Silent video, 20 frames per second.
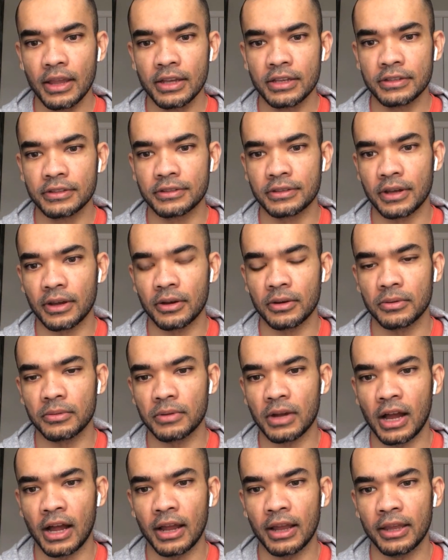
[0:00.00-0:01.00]

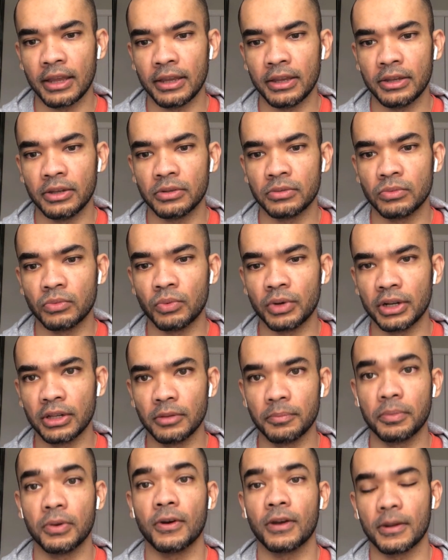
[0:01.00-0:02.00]
So I
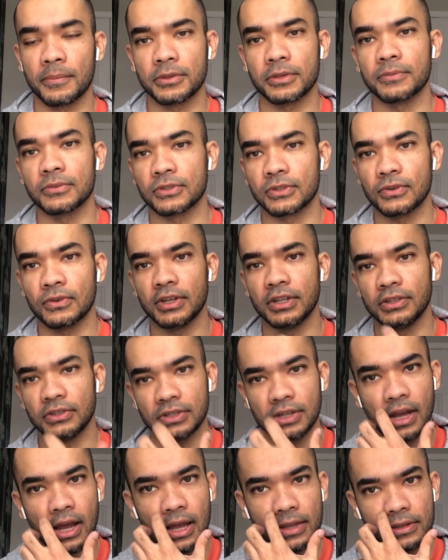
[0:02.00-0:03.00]
will put up some
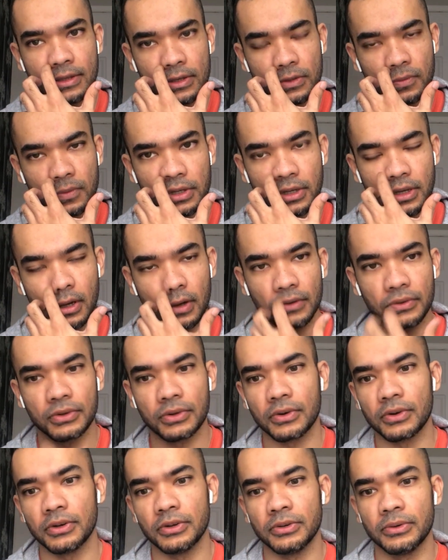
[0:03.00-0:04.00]
screenshots as we go
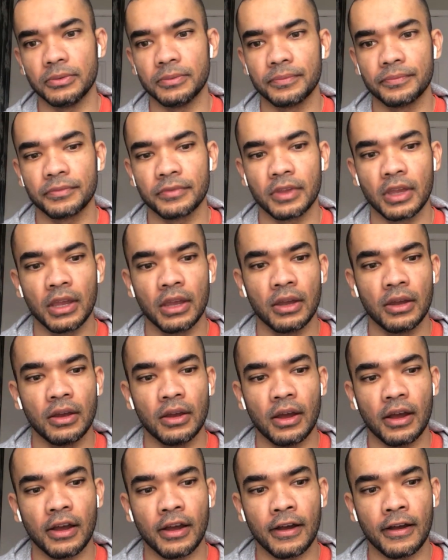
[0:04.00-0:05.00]
through.
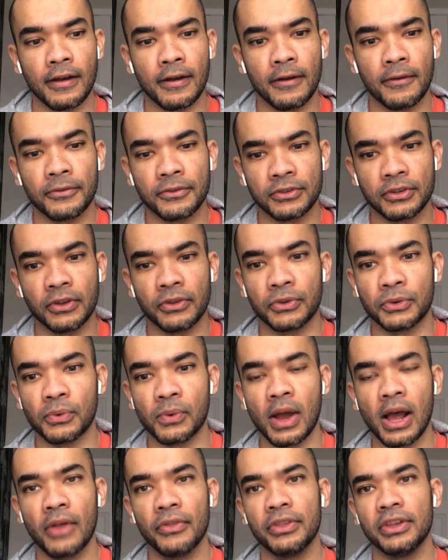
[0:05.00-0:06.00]
So
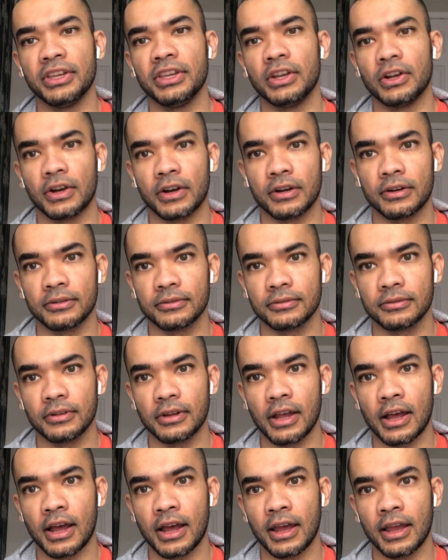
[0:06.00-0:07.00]
throughout the year,
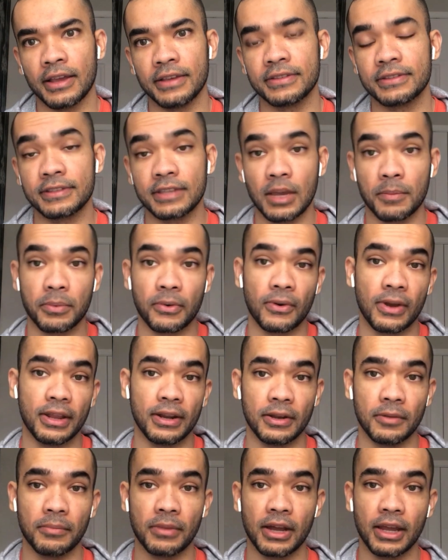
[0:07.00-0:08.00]
I
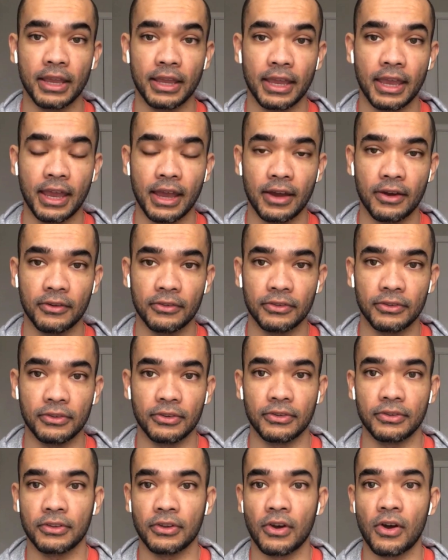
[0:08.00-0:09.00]
separated my accounts.
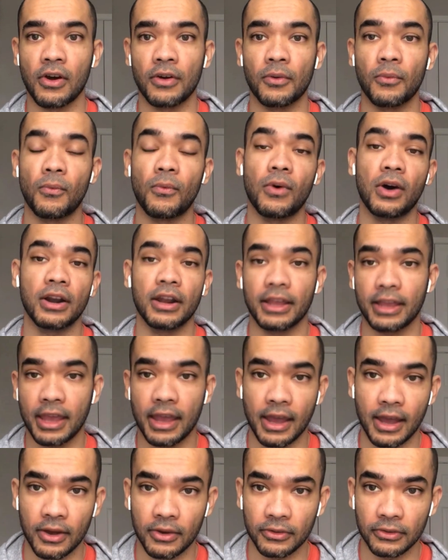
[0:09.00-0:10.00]
So on one
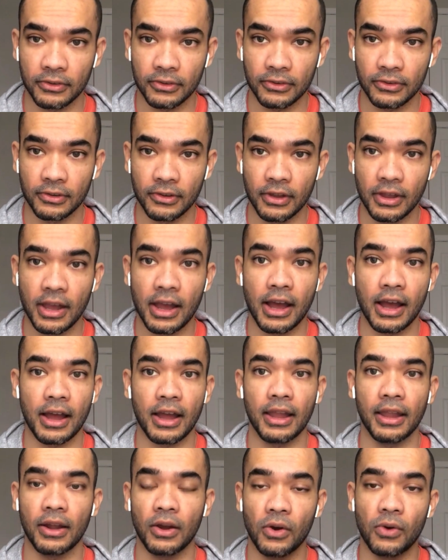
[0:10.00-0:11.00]
account,
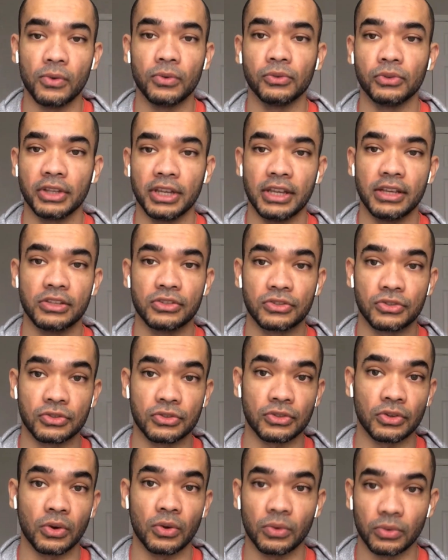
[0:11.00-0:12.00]
I only
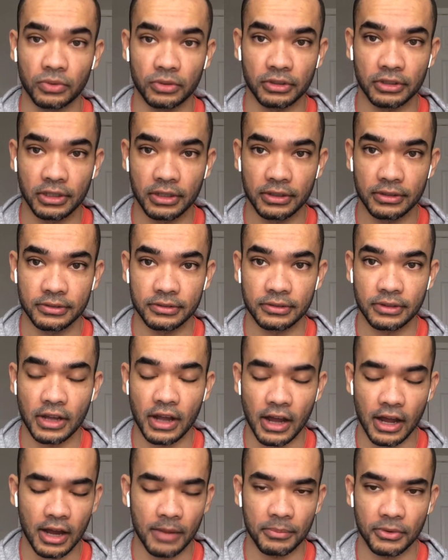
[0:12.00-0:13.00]
sold
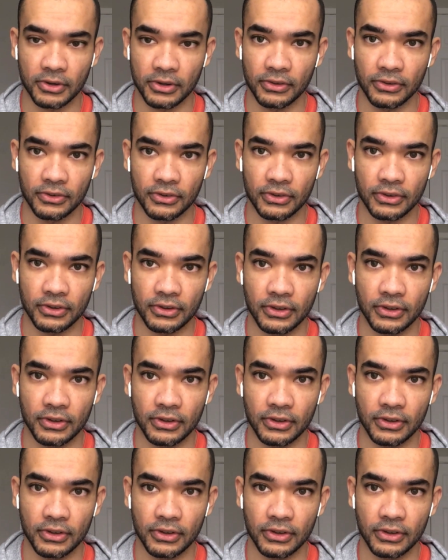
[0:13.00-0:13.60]
options,